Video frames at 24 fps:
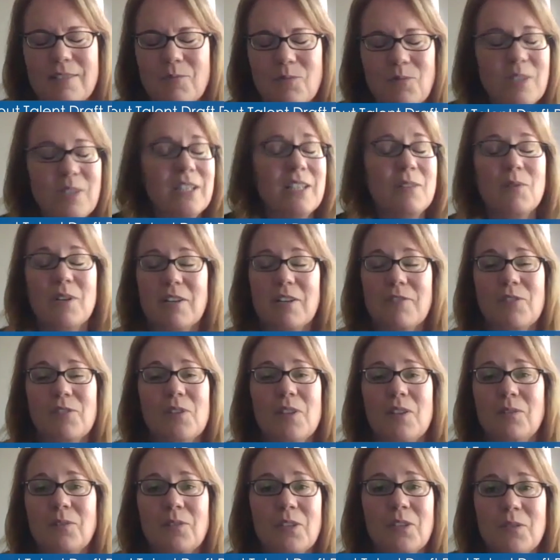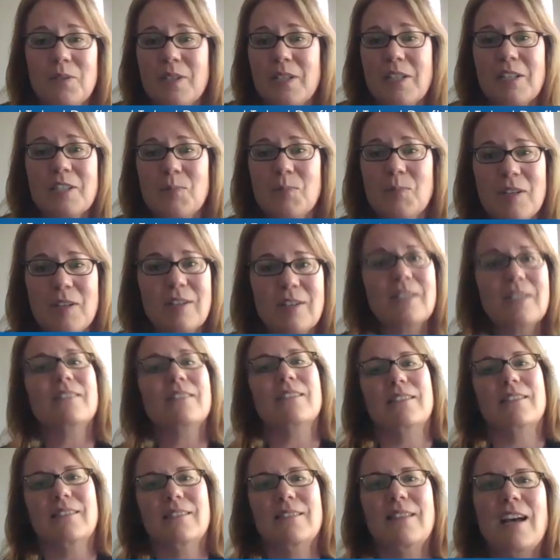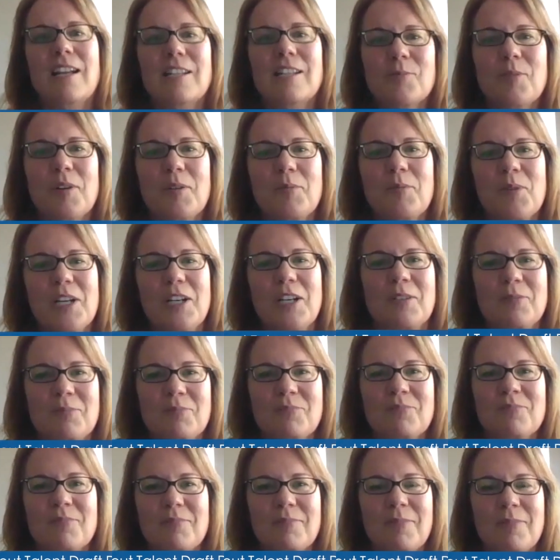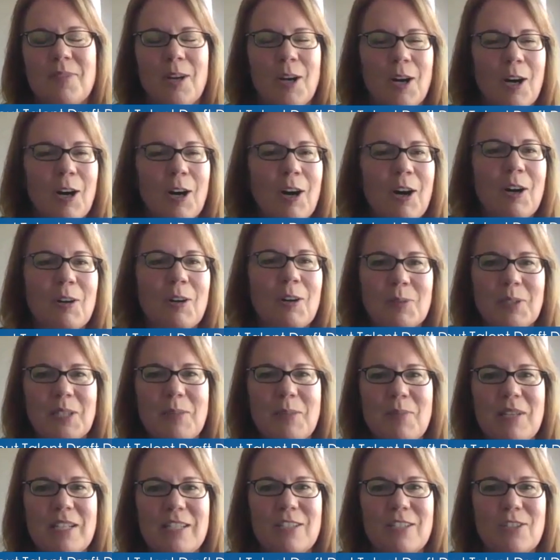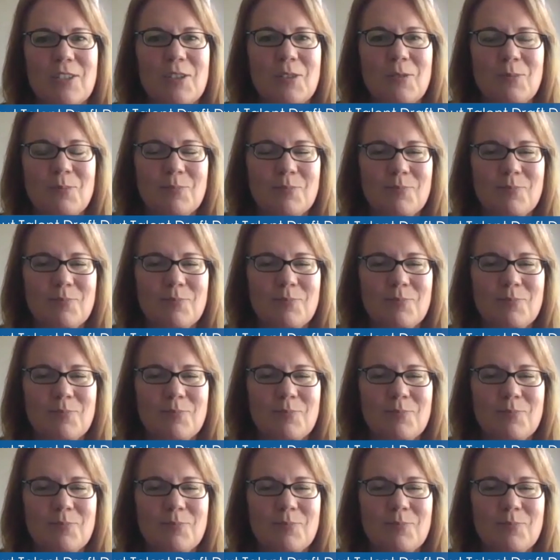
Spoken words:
really wonderful career experiences. And that's what we're all really meant to do.